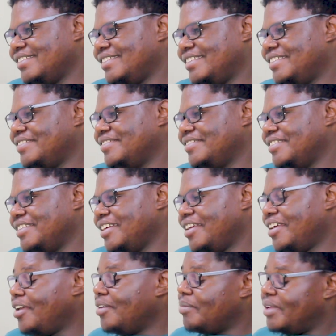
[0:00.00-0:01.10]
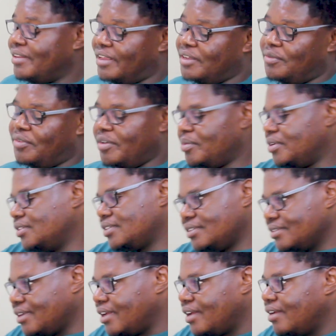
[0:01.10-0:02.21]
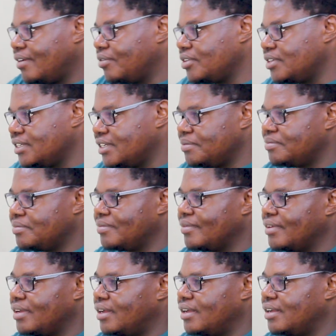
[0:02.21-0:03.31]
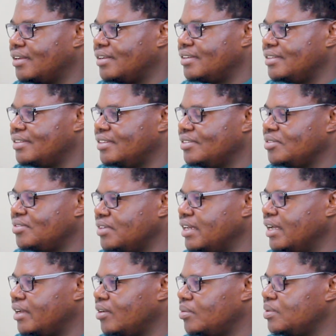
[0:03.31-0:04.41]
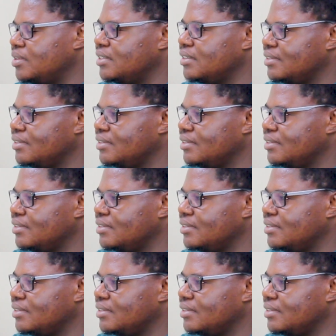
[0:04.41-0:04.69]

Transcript: Yeah. Man, thank you very much for your time. This was really eye-opening.